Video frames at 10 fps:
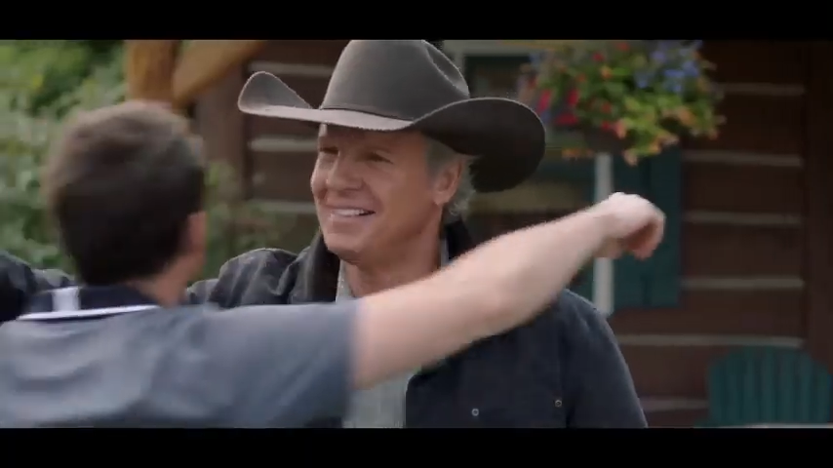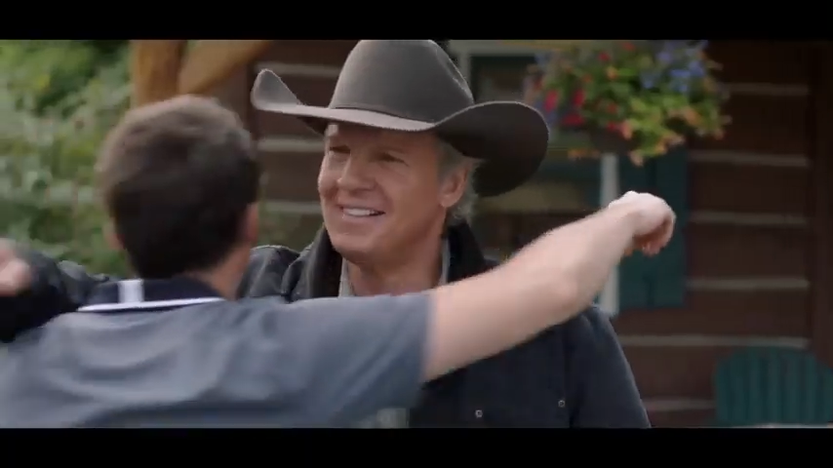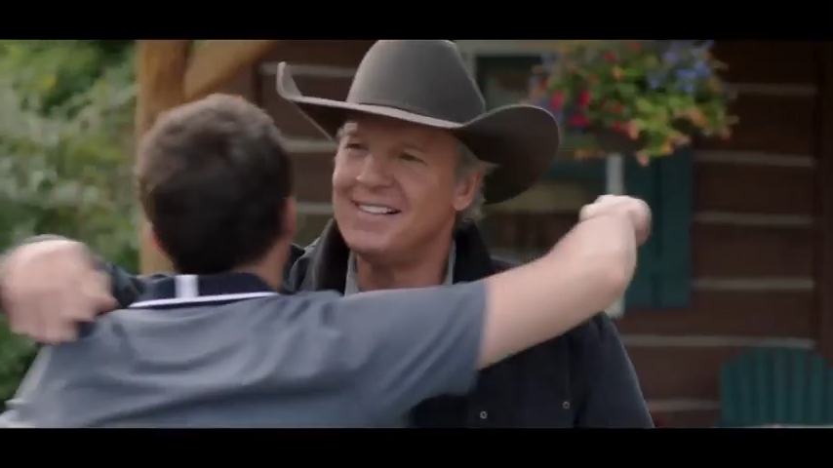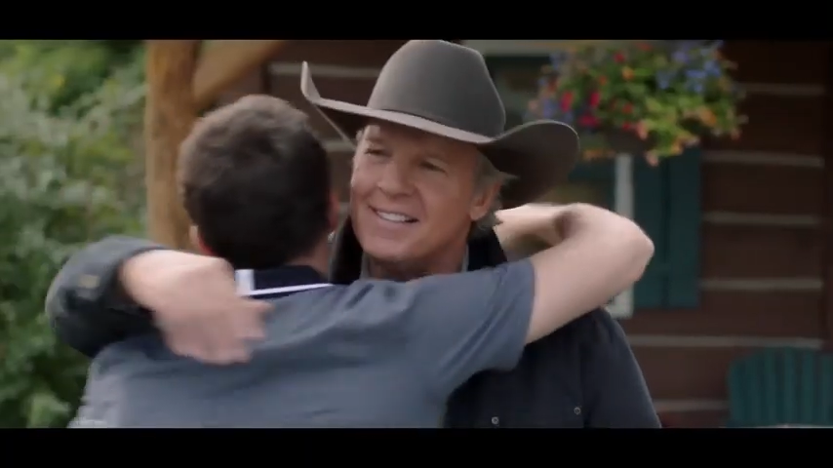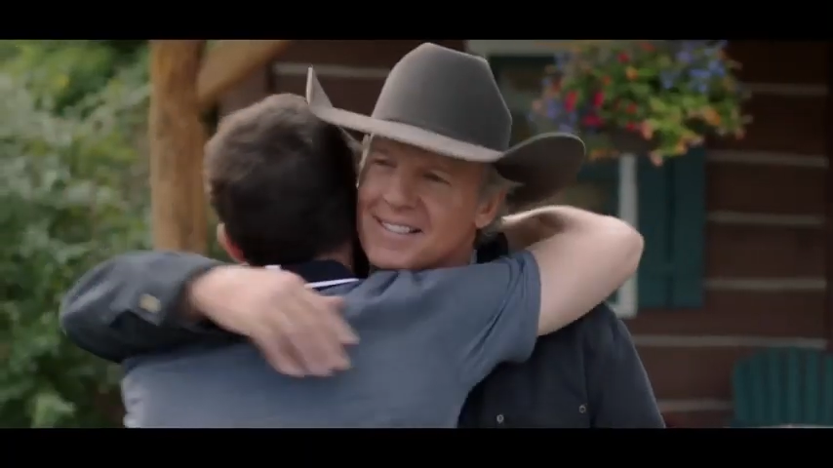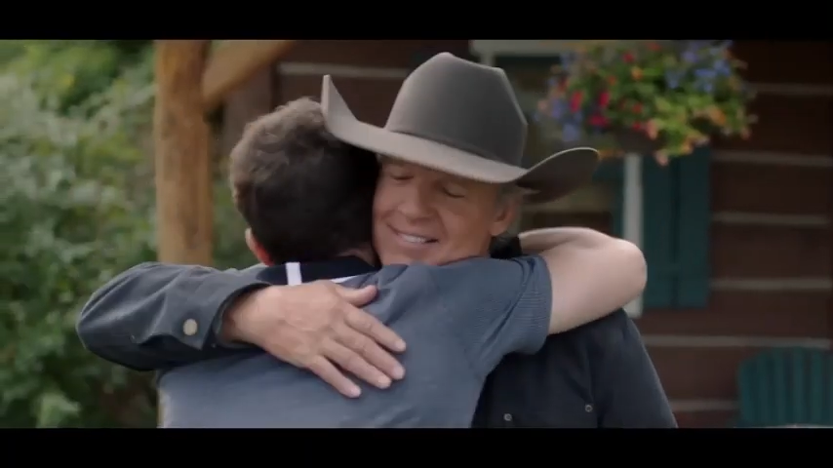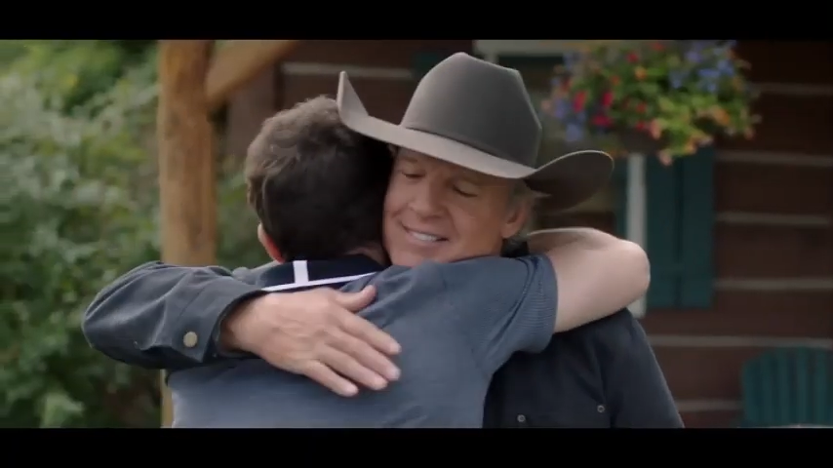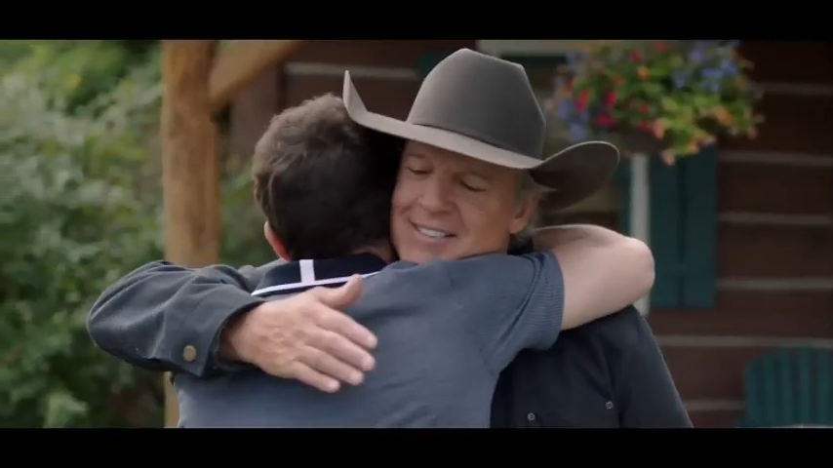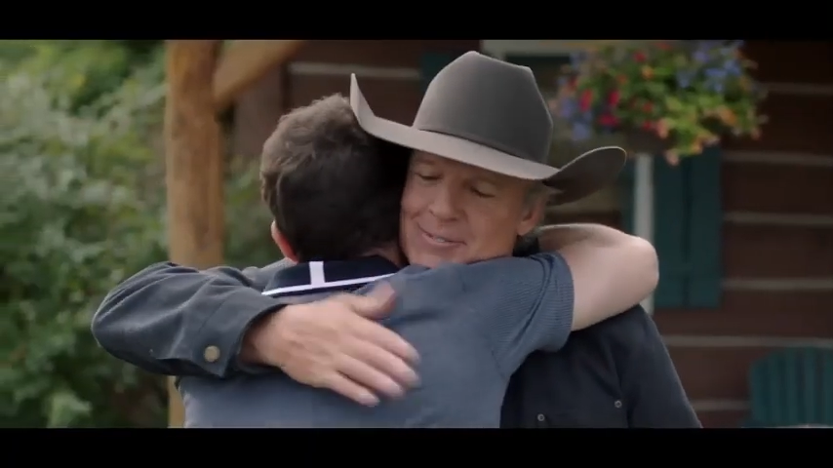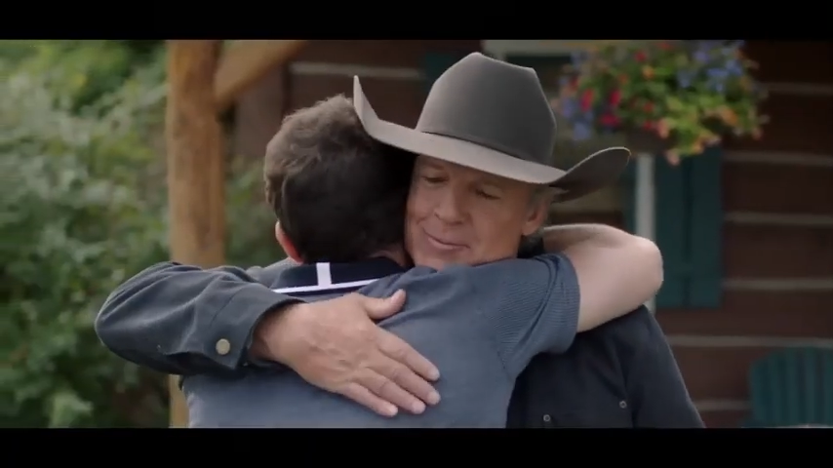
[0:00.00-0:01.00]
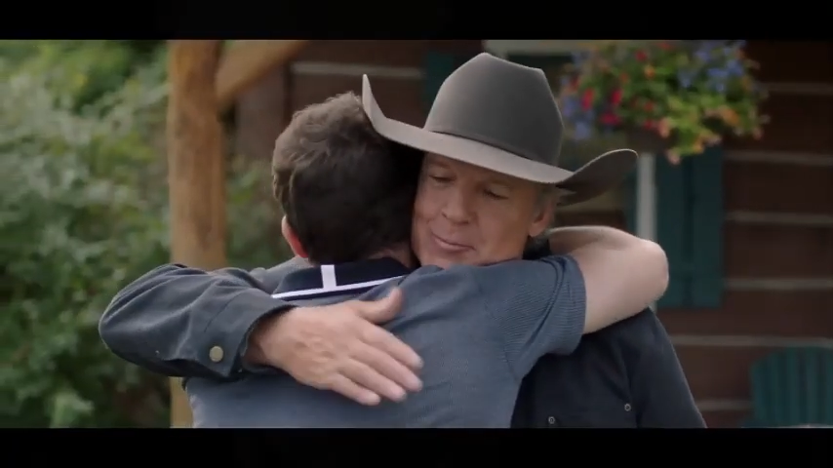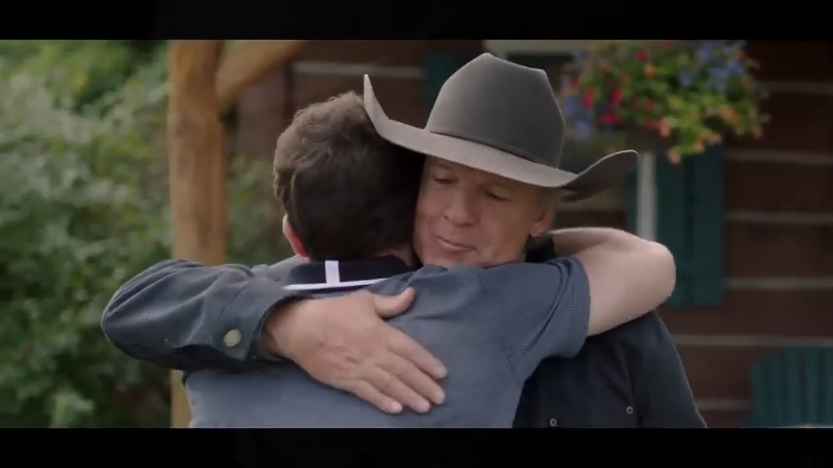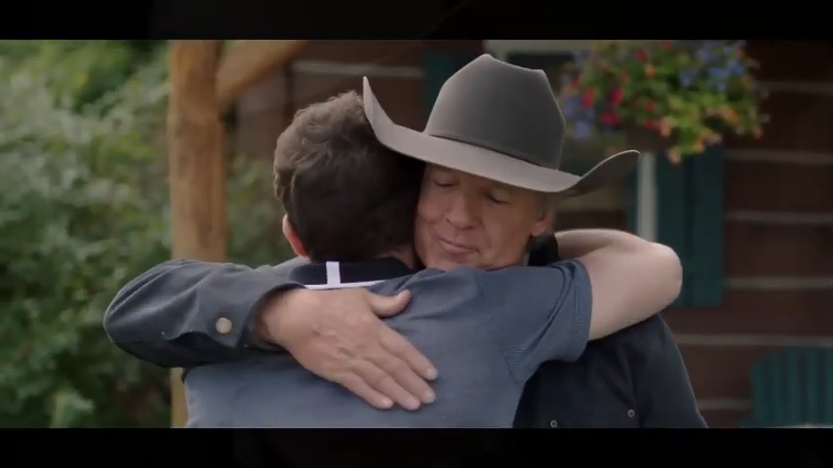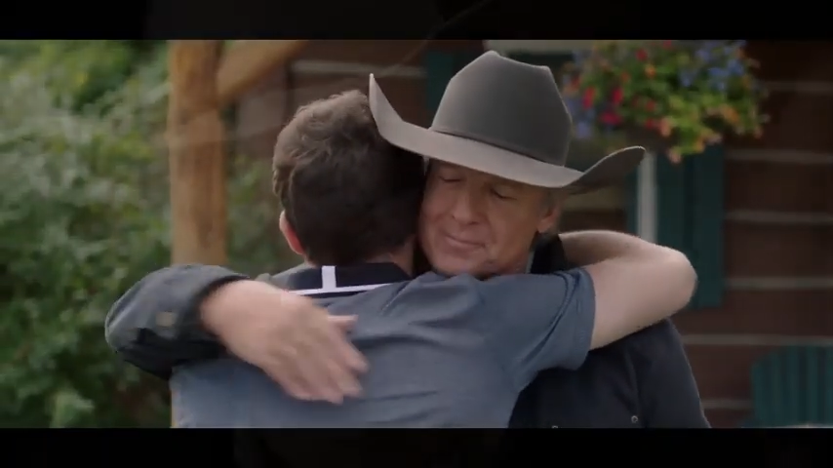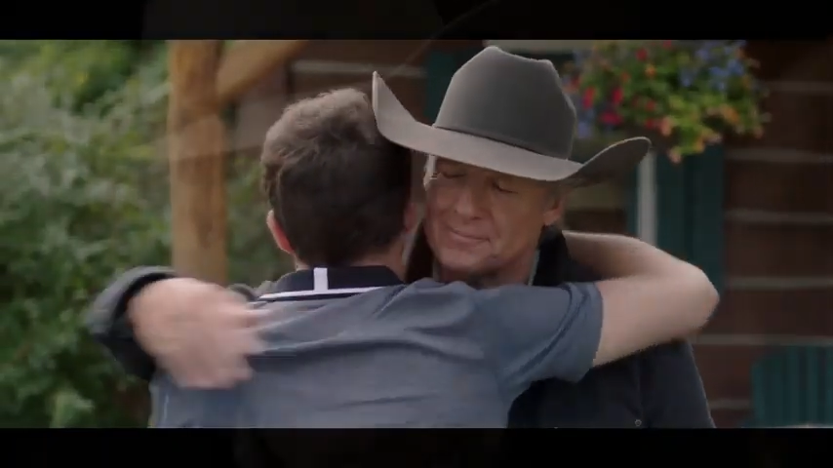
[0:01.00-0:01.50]
that gnawed at her
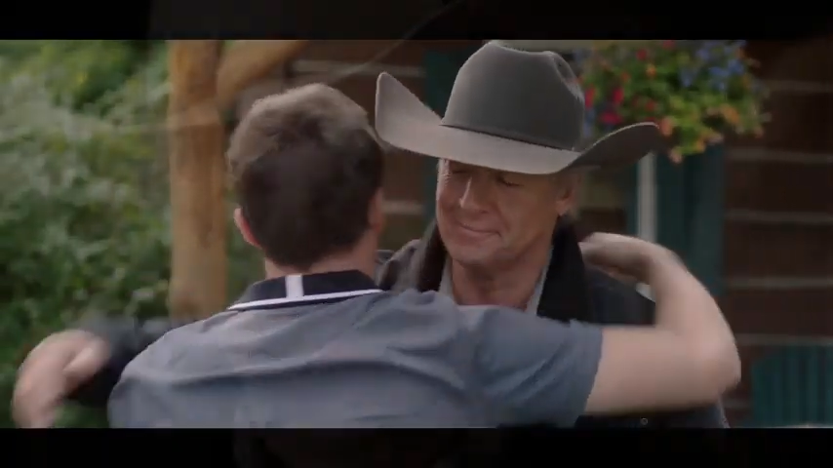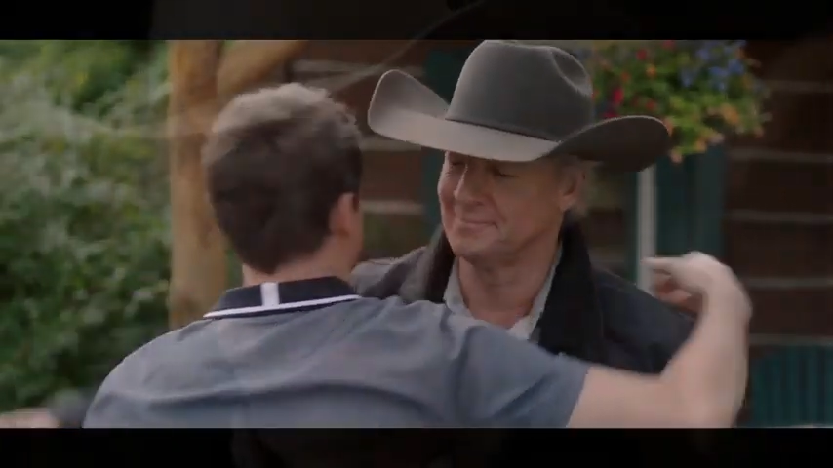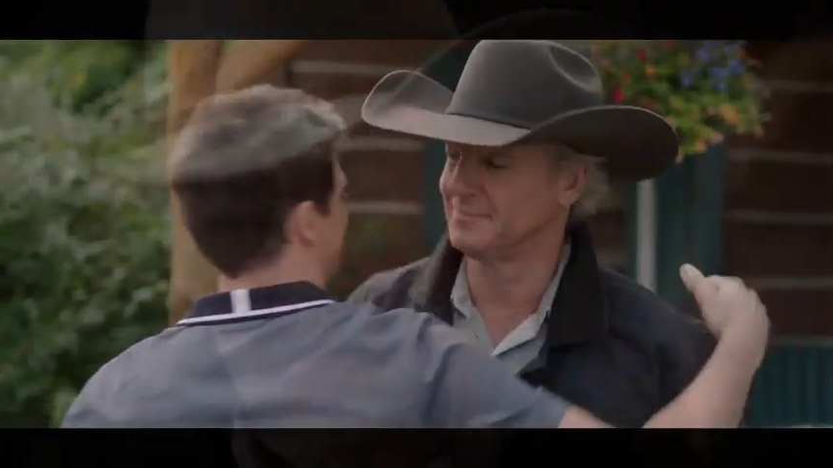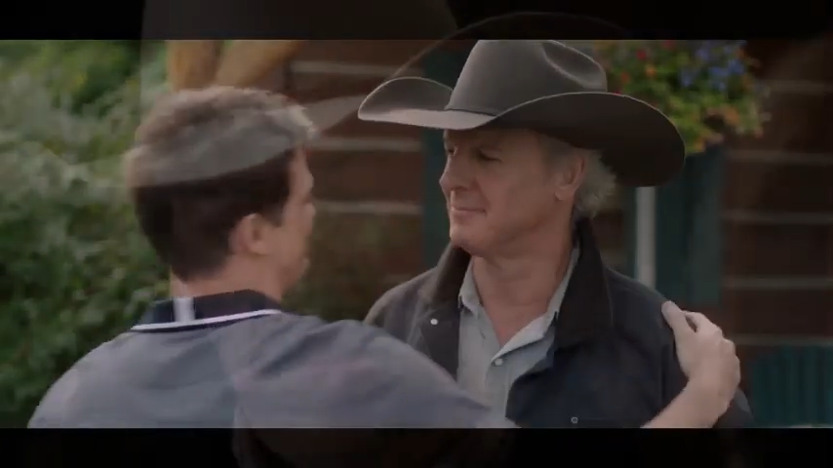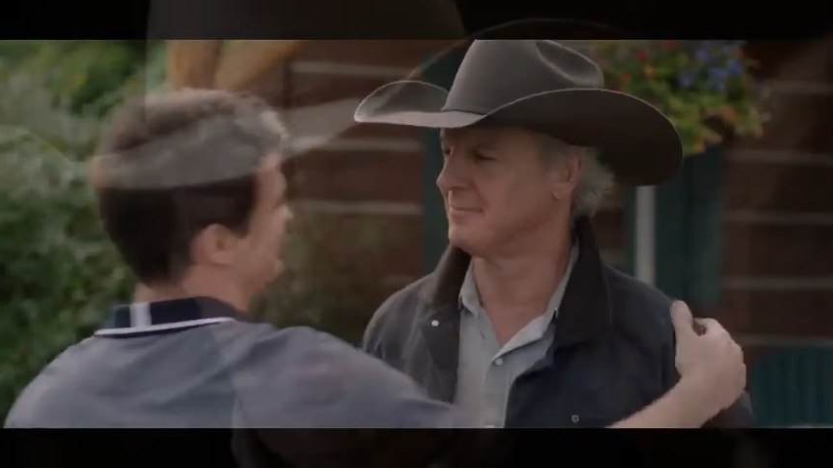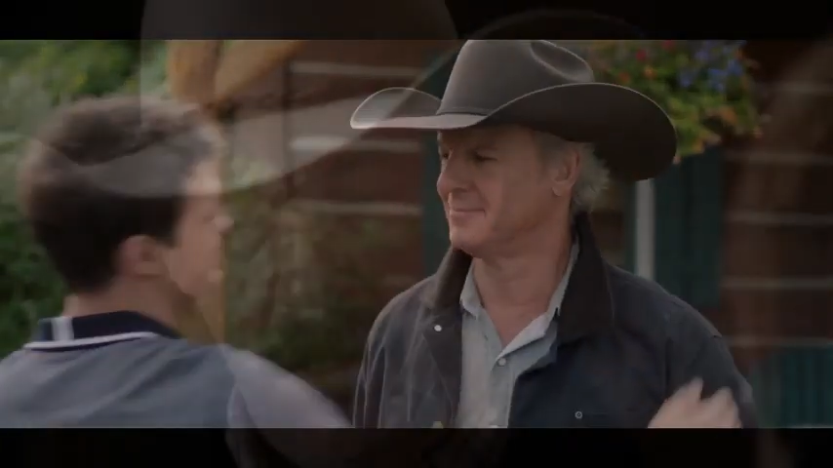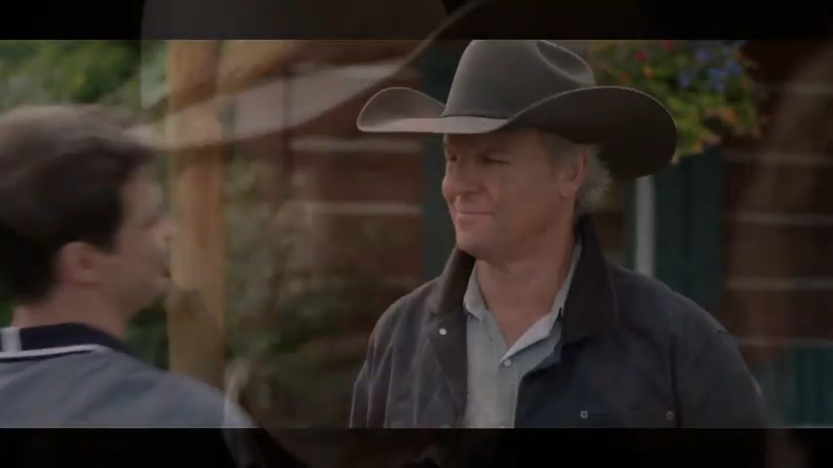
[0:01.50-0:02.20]
when the nights